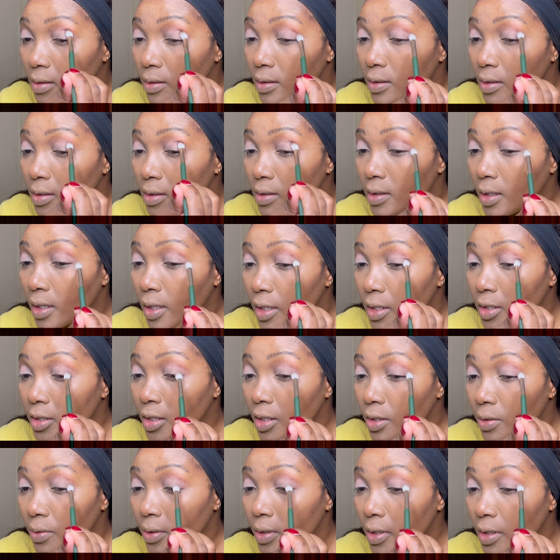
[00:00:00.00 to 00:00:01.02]
This
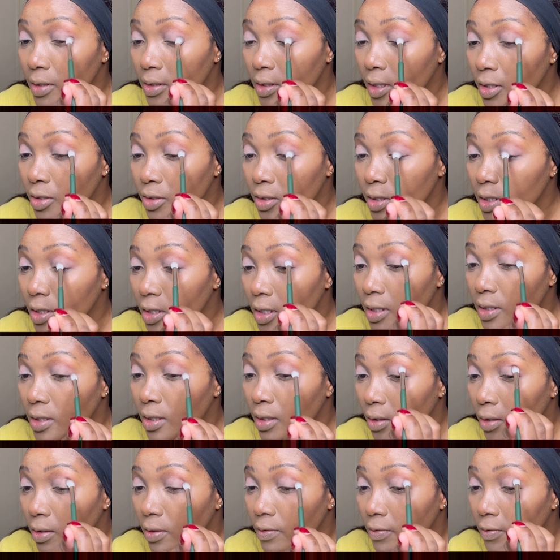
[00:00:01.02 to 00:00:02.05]
eyeshadow actually has a
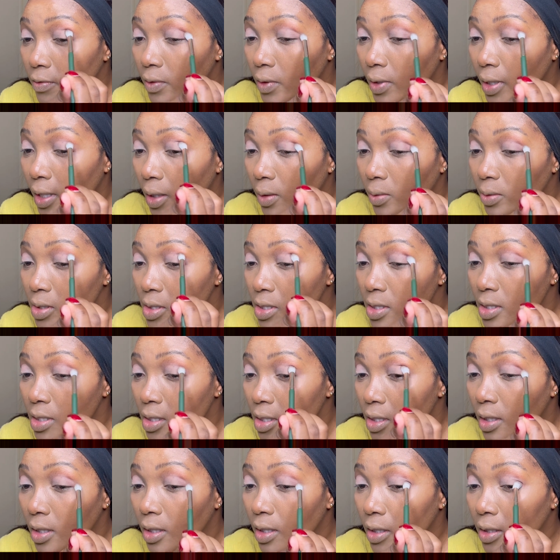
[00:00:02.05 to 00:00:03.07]
lot of fallout.
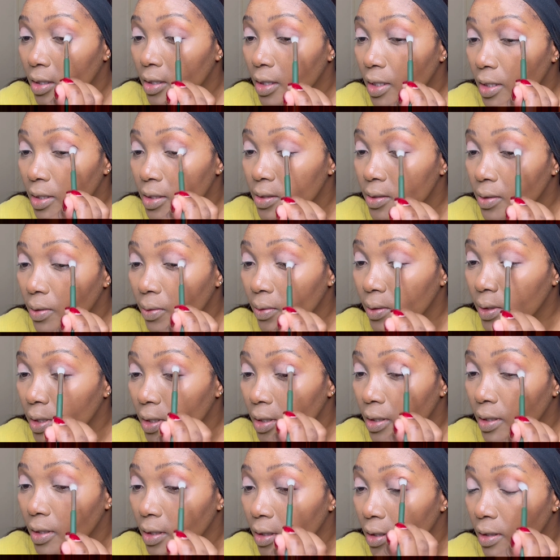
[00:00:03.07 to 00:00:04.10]
That's the only
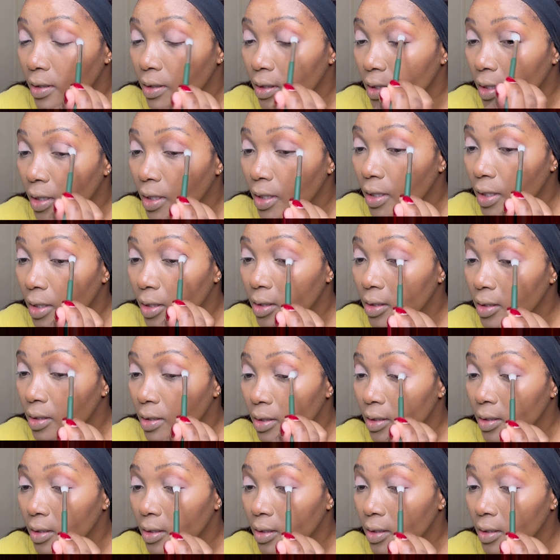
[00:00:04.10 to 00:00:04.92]
thing I can.